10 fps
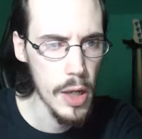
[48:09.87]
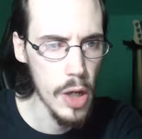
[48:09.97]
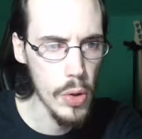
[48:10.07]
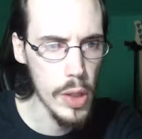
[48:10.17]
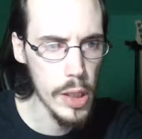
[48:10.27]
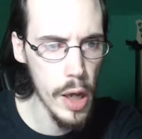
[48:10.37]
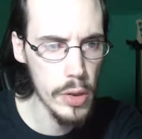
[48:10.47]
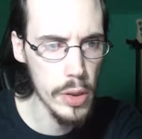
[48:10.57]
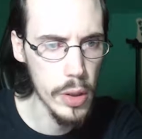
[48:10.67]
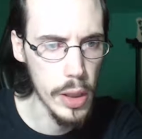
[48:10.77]
Now get
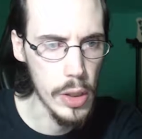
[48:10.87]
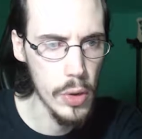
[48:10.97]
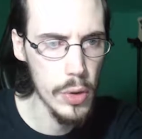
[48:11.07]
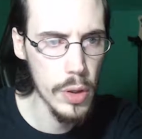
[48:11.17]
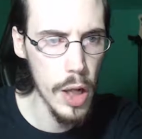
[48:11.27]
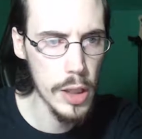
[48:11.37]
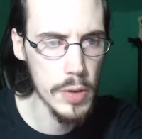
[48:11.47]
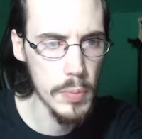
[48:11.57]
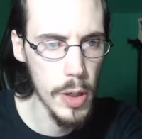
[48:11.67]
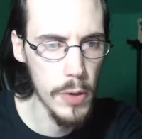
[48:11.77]
out there and earn lots
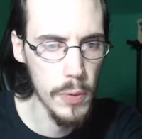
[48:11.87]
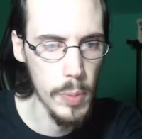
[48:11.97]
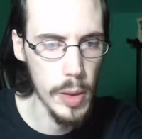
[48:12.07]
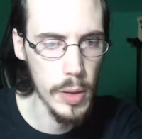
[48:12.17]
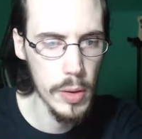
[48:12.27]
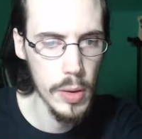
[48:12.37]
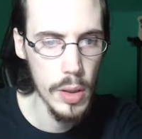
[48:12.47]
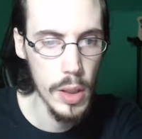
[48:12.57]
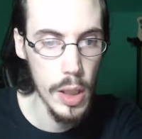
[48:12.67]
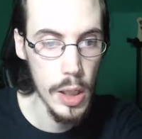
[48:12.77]
of money for me.
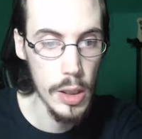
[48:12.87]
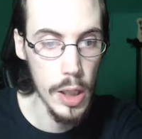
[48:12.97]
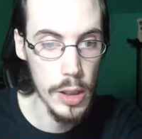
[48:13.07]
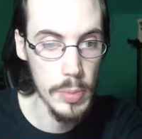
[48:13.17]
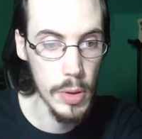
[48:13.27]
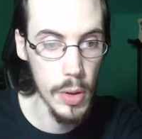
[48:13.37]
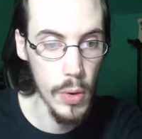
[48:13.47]
Got him an